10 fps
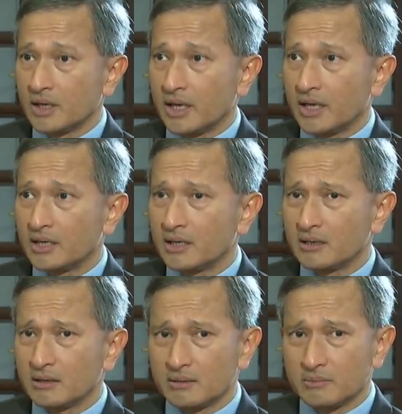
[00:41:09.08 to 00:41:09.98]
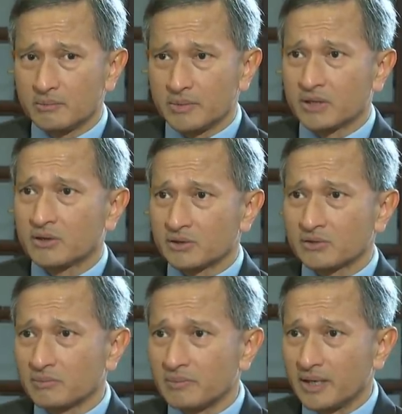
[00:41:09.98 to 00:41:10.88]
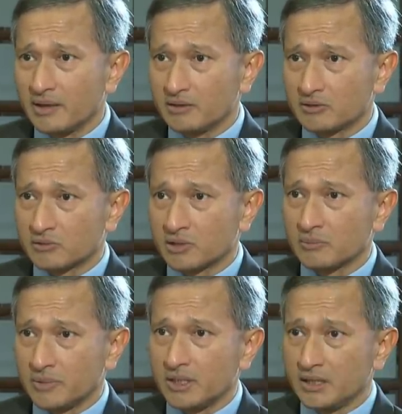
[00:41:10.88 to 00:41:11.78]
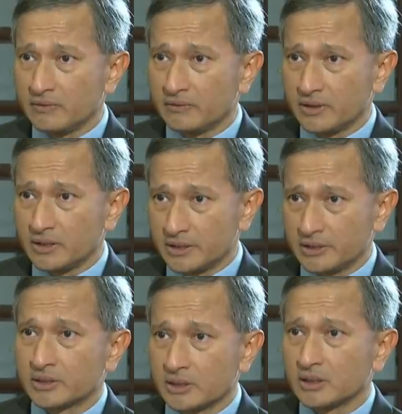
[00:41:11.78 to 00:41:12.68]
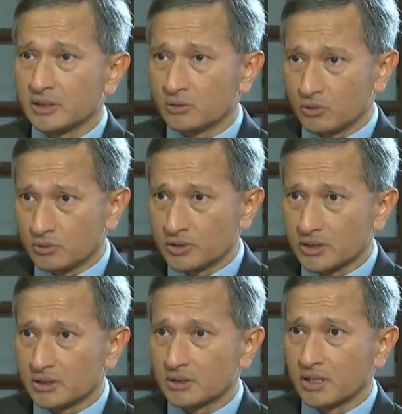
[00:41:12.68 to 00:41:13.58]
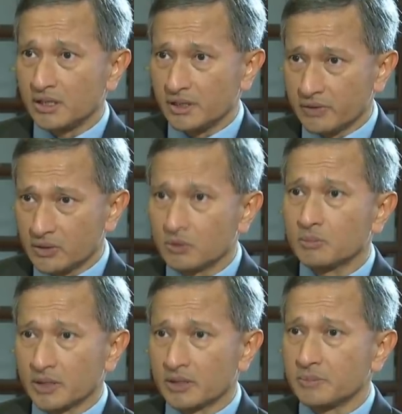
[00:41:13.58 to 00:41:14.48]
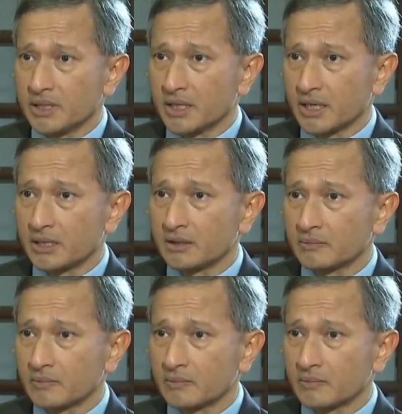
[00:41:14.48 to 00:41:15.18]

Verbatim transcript: And because of my strong belief in digital inclusion and leaving nobody behind,